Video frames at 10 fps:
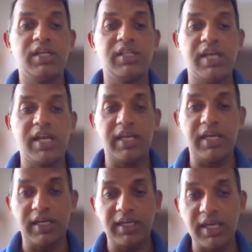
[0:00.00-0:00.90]
Then
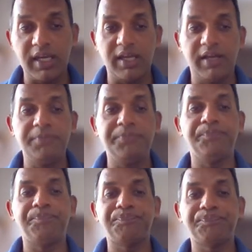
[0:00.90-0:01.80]
again,
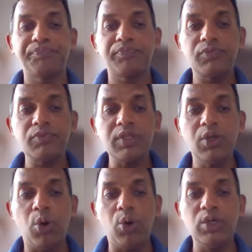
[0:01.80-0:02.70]

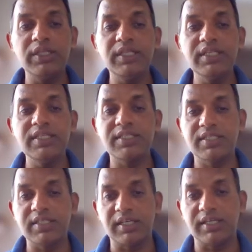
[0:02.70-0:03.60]
all these
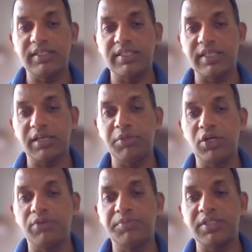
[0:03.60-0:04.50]
the
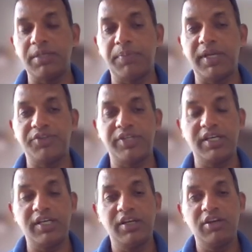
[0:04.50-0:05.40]
segment of the supply
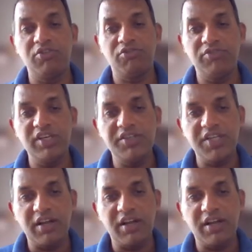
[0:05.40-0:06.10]
chain, we